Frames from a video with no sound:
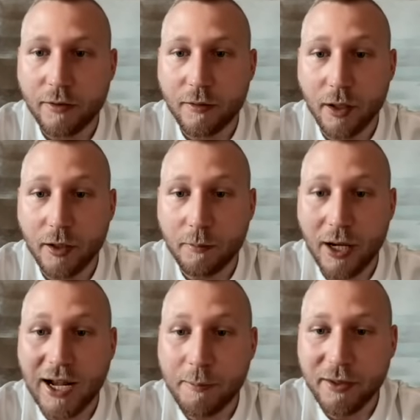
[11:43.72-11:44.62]

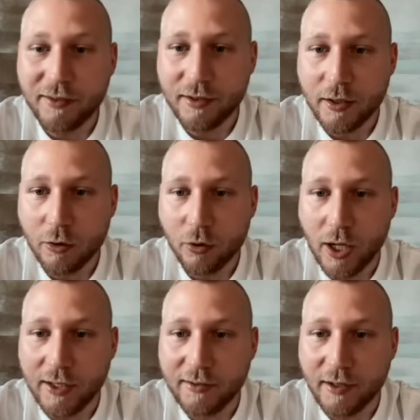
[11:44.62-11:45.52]
IBC or
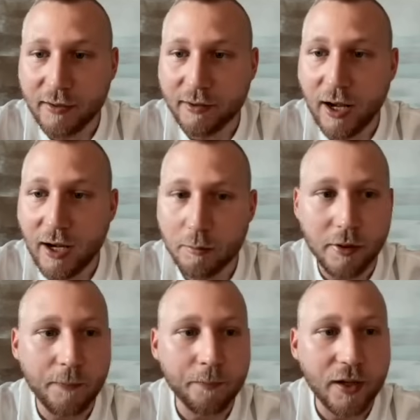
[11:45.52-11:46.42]
ICS hub
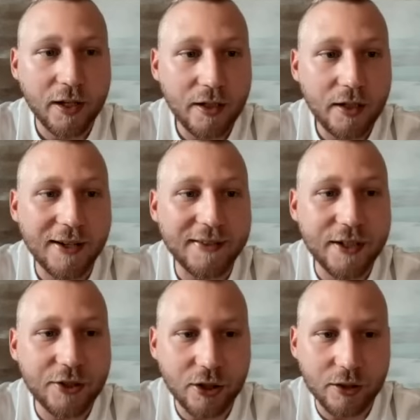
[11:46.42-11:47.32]
in
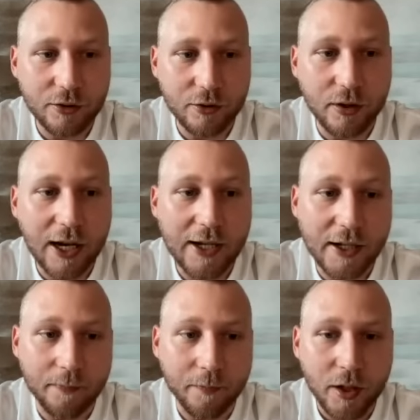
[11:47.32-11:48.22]
addition to Gaia.
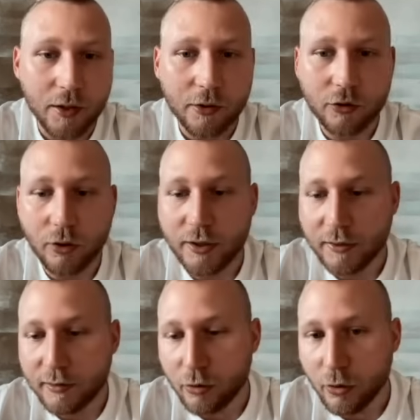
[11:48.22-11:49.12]
So it
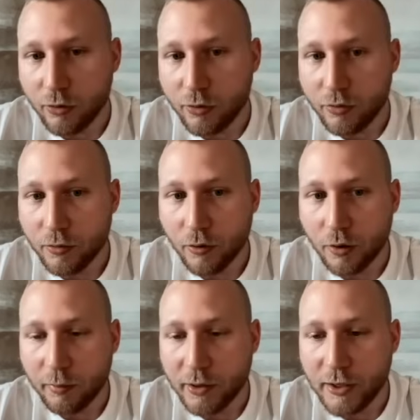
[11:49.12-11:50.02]
doesn't look to
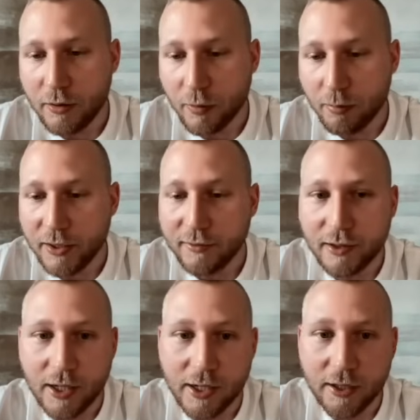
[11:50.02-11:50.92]
completely replace
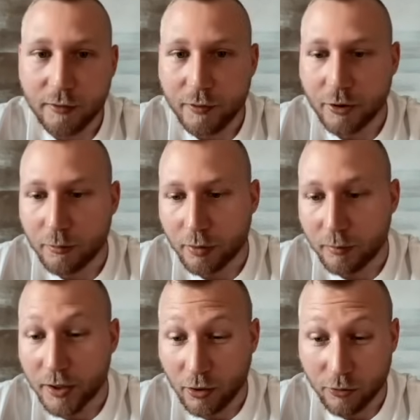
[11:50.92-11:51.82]
Gaia, even though probably
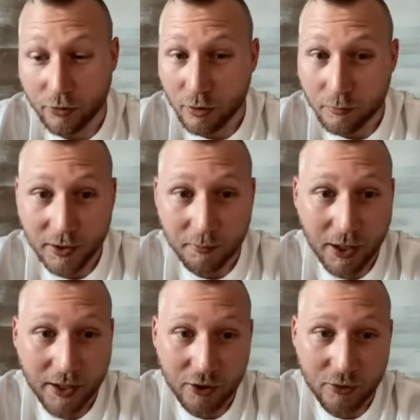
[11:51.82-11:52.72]
long-term that might
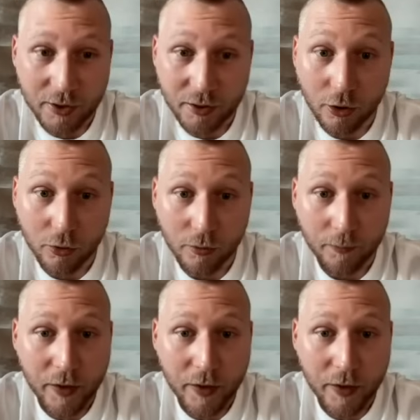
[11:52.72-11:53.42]
actually be the goal.